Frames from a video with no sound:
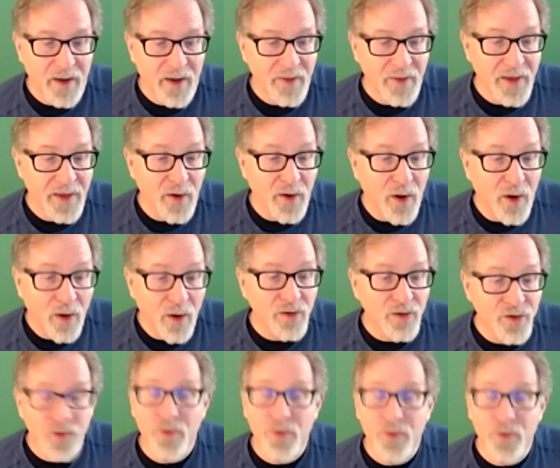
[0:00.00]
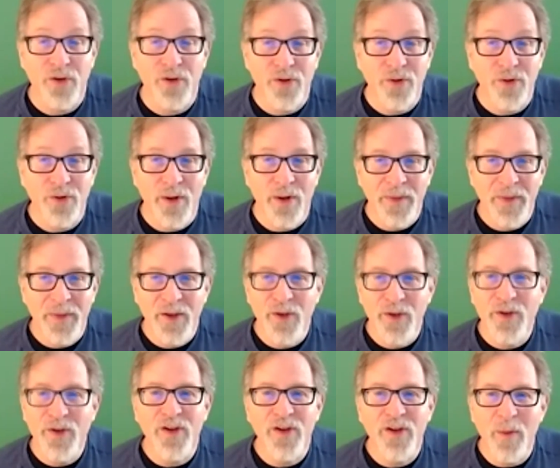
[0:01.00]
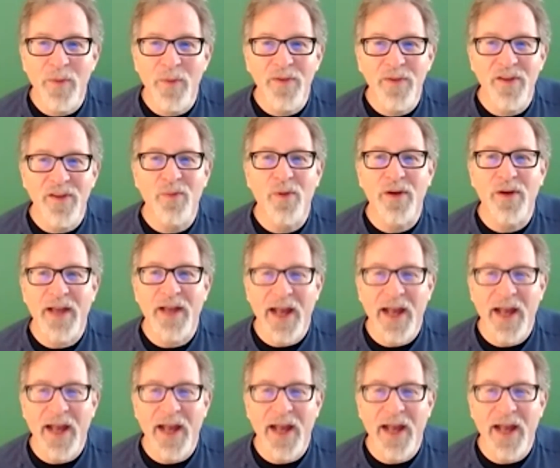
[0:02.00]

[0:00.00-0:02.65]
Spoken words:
They're all true. You can open this book